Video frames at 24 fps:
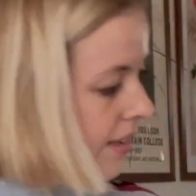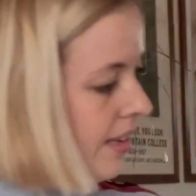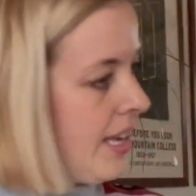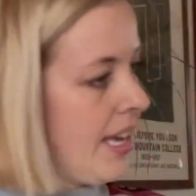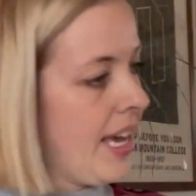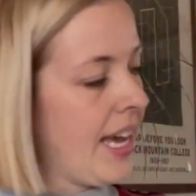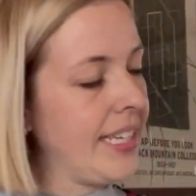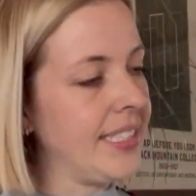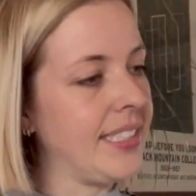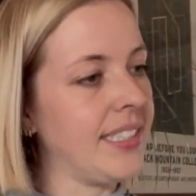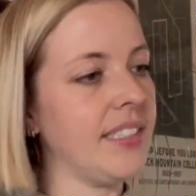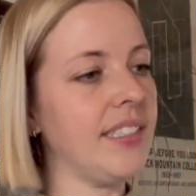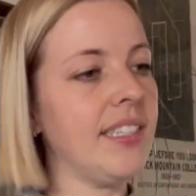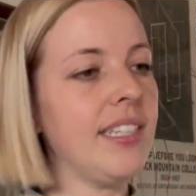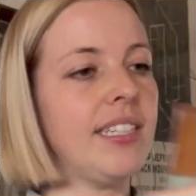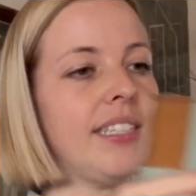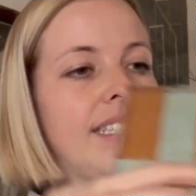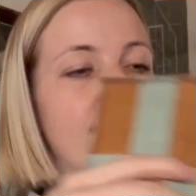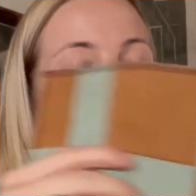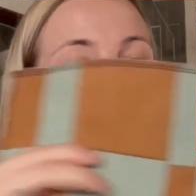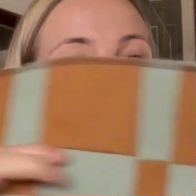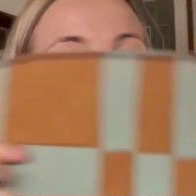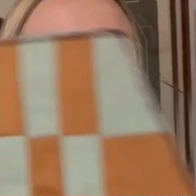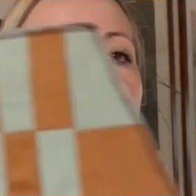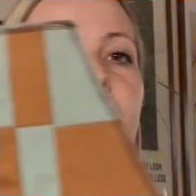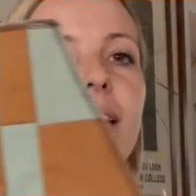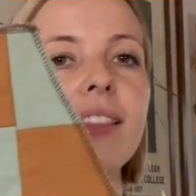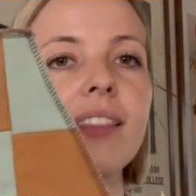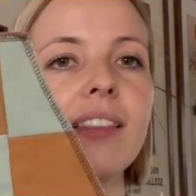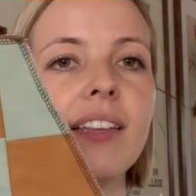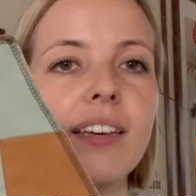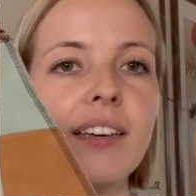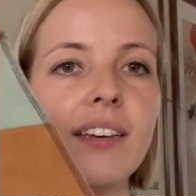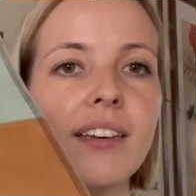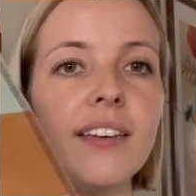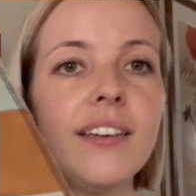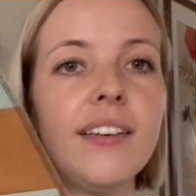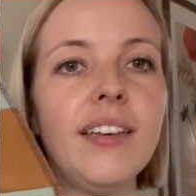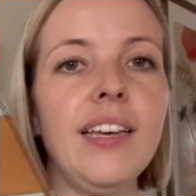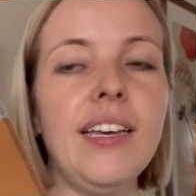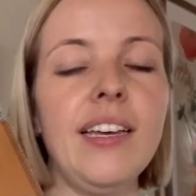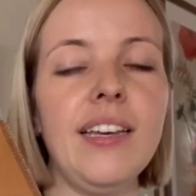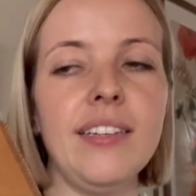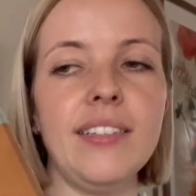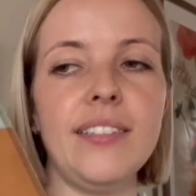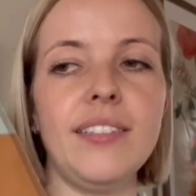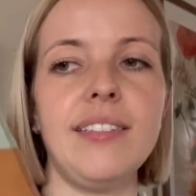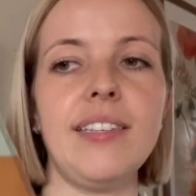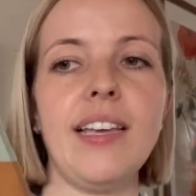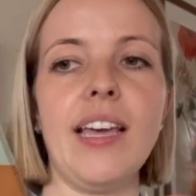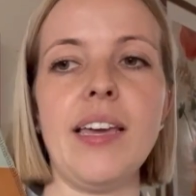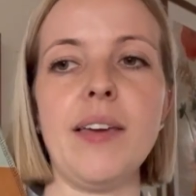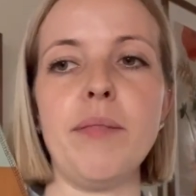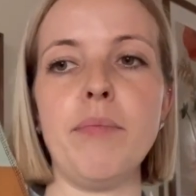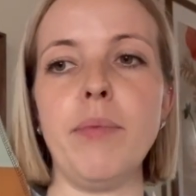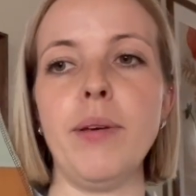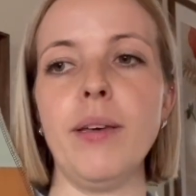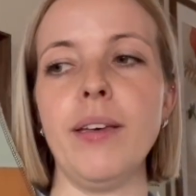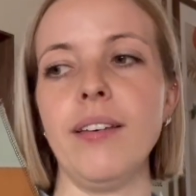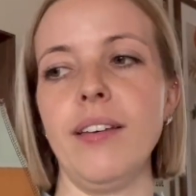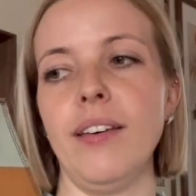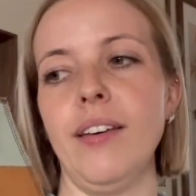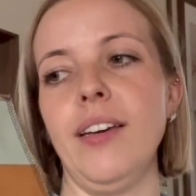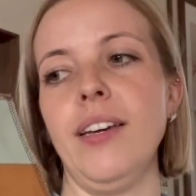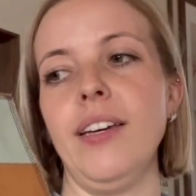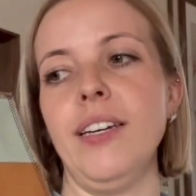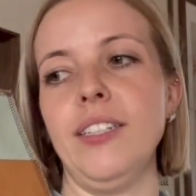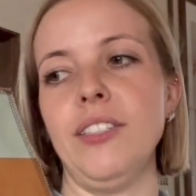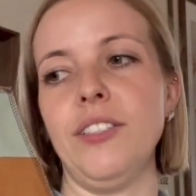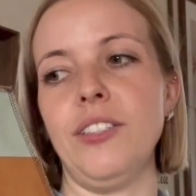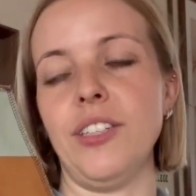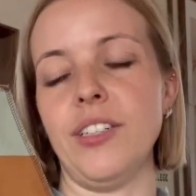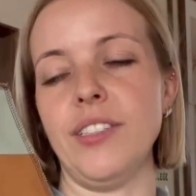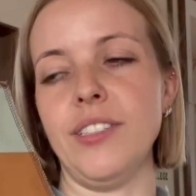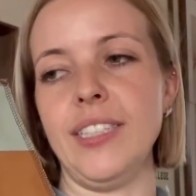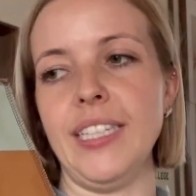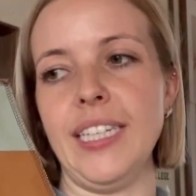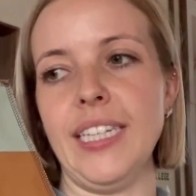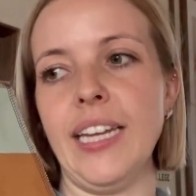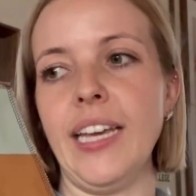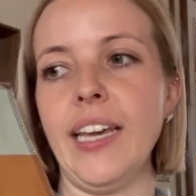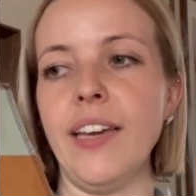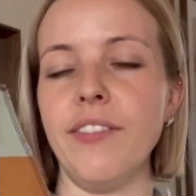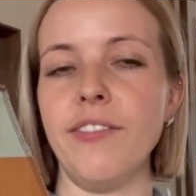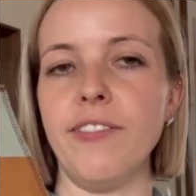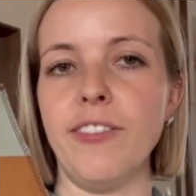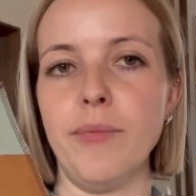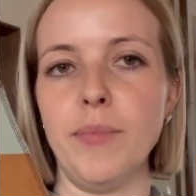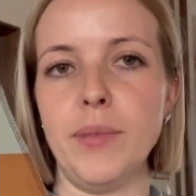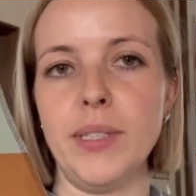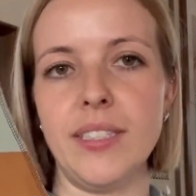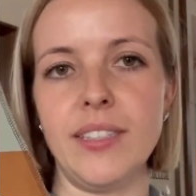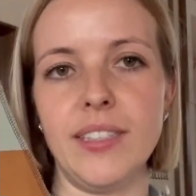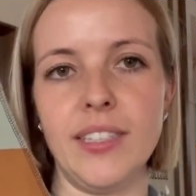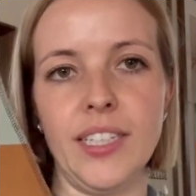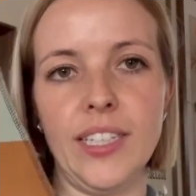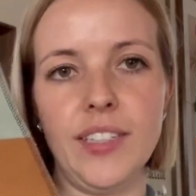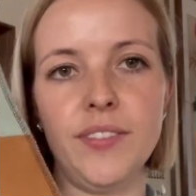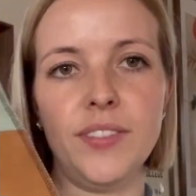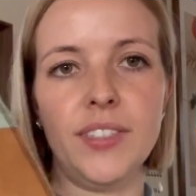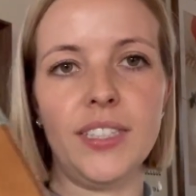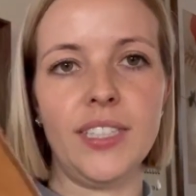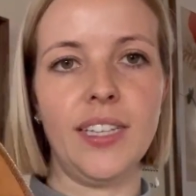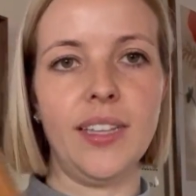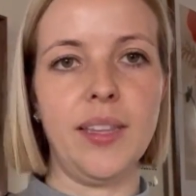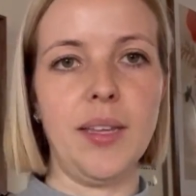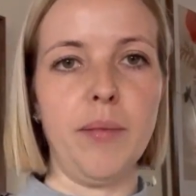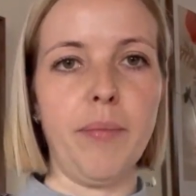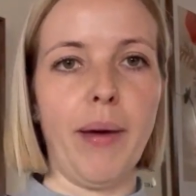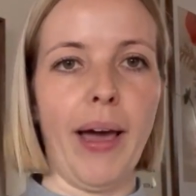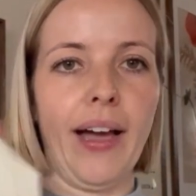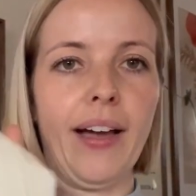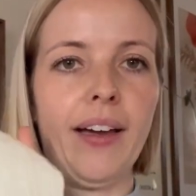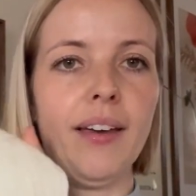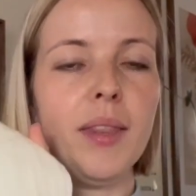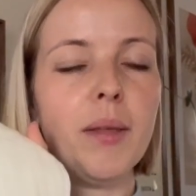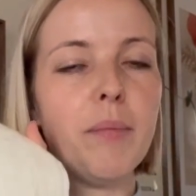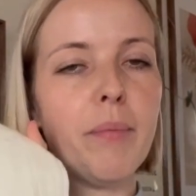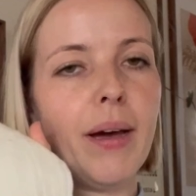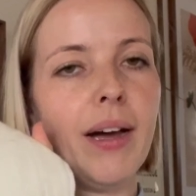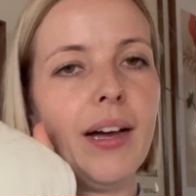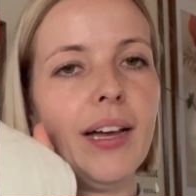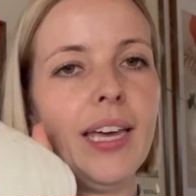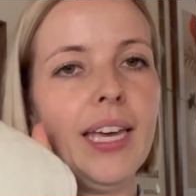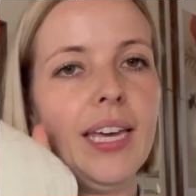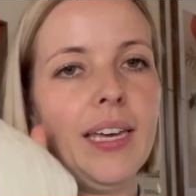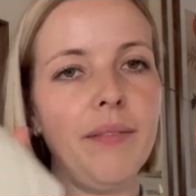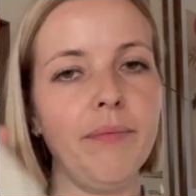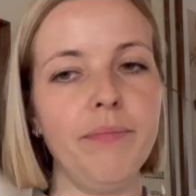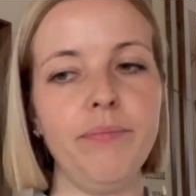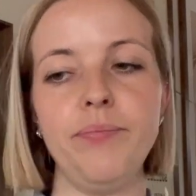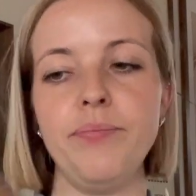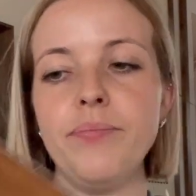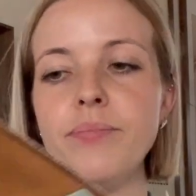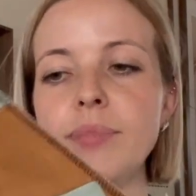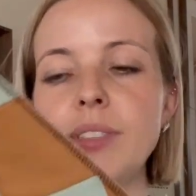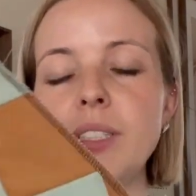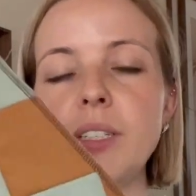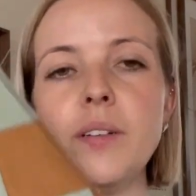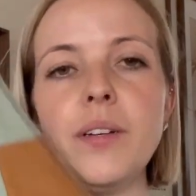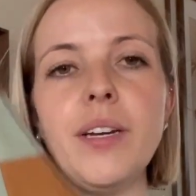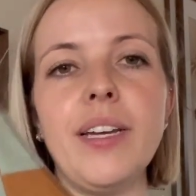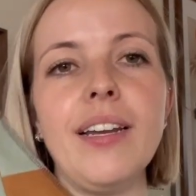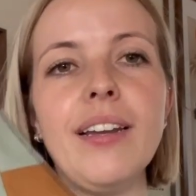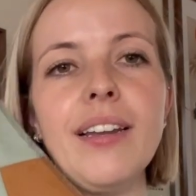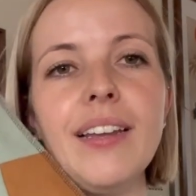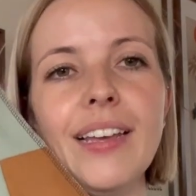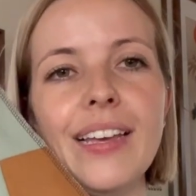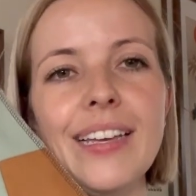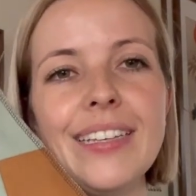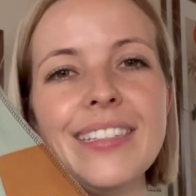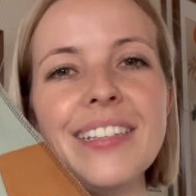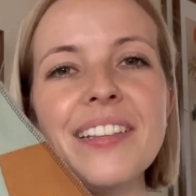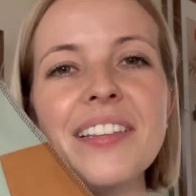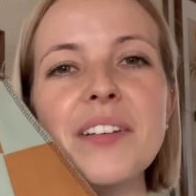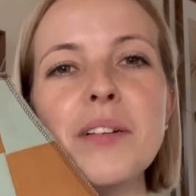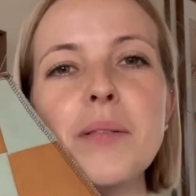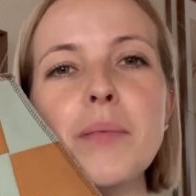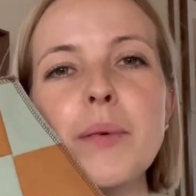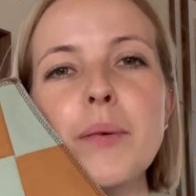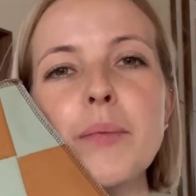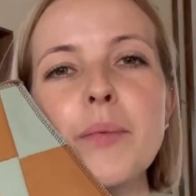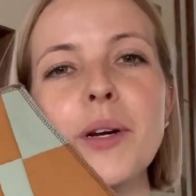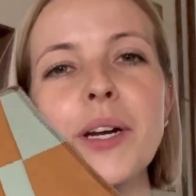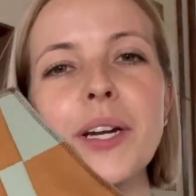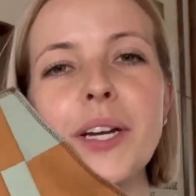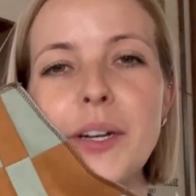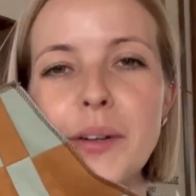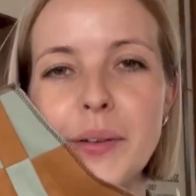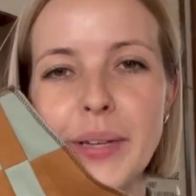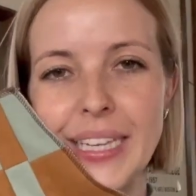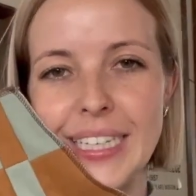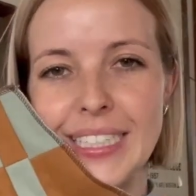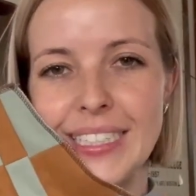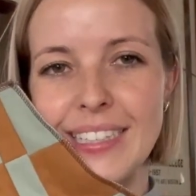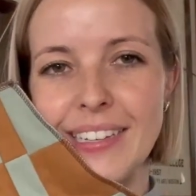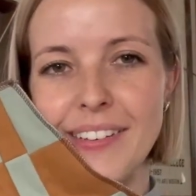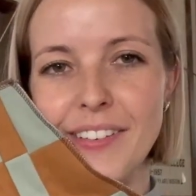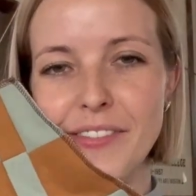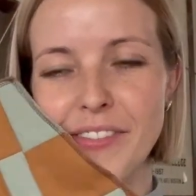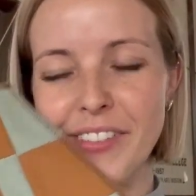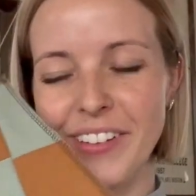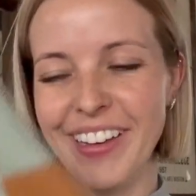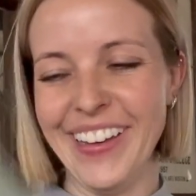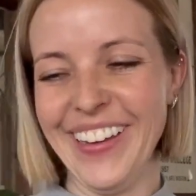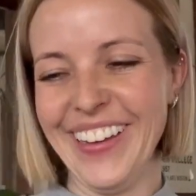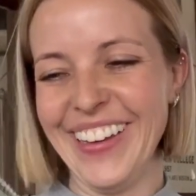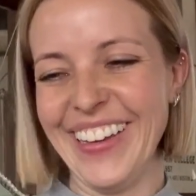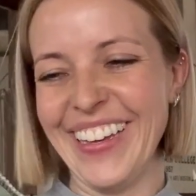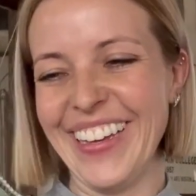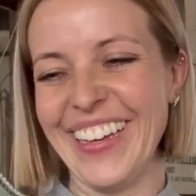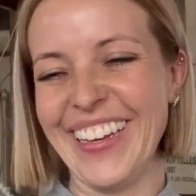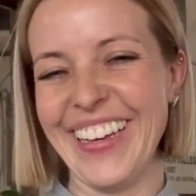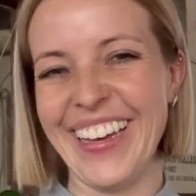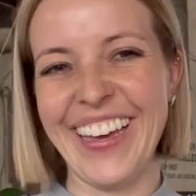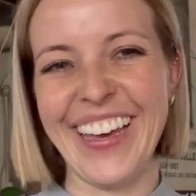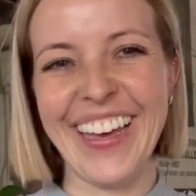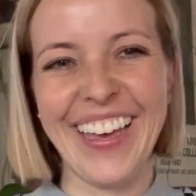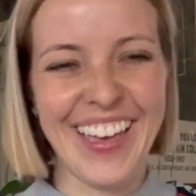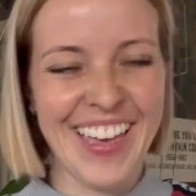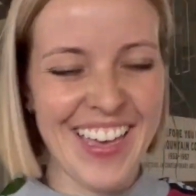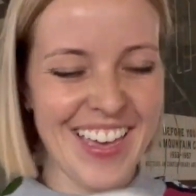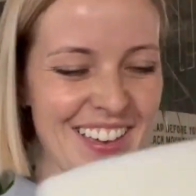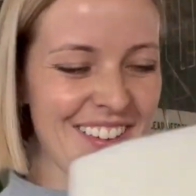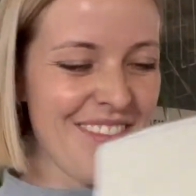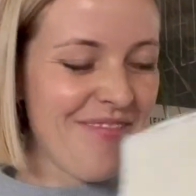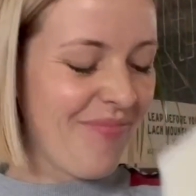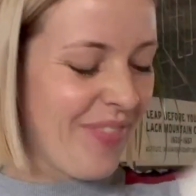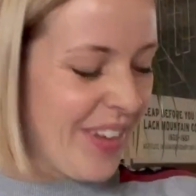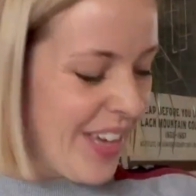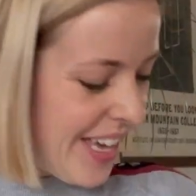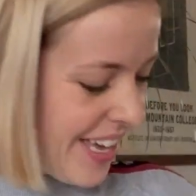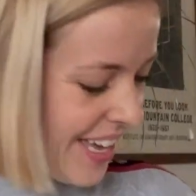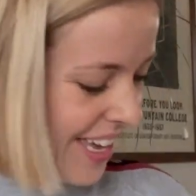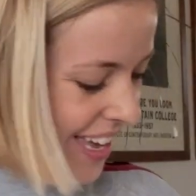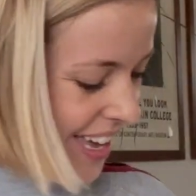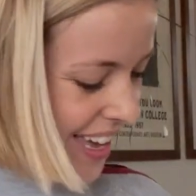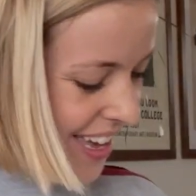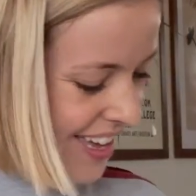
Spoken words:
I still need to add the same jersey knit from the sleeves to the back of the pocket, so it is a little bit more cohesive. But